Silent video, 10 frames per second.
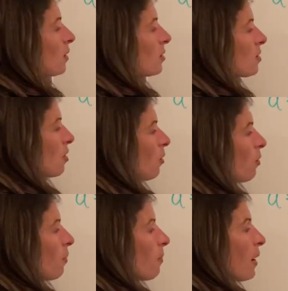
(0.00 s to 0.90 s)
So
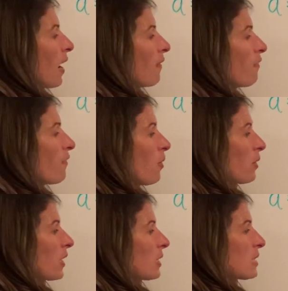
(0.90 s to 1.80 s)
my
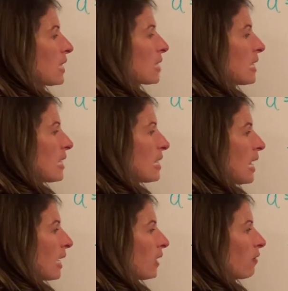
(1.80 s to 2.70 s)
focus is at
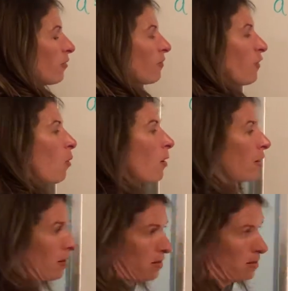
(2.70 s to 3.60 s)
-4.